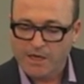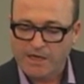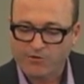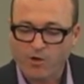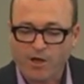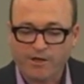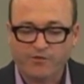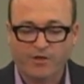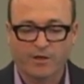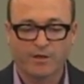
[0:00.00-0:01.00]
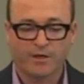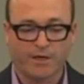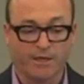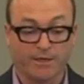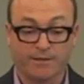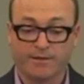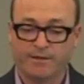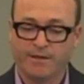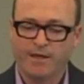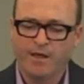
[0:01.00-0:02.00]
He taught us uh,
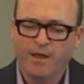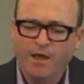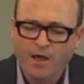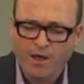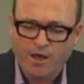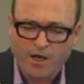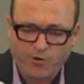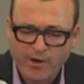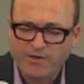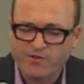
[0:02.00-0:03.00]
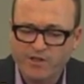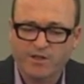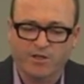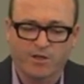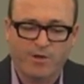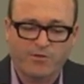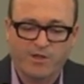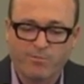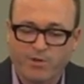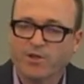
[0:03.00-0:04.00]
a great deal about
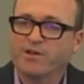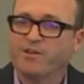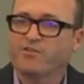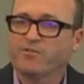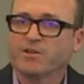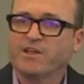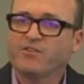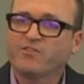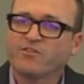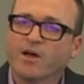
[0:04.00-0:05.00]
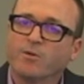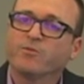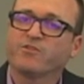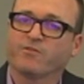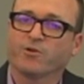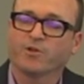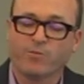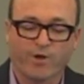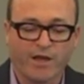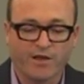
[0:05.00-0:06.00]
the abilities of at least some
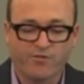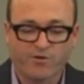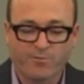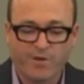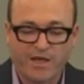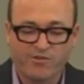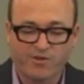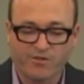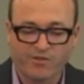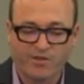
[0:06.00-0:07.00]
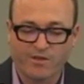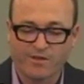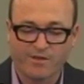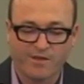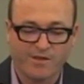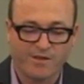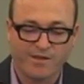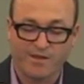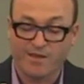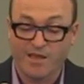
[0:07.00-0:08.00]
severely brain injured patients.
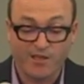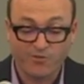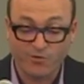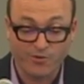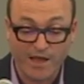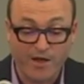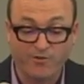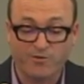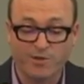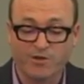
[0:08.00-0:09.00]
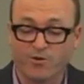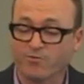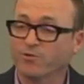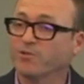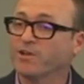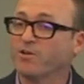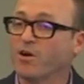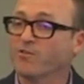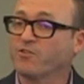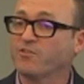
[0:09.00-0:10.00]
He turned out to be covertly
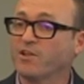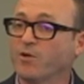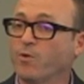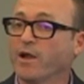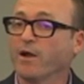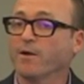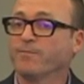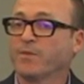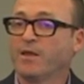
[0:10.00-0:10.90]
consciously aware.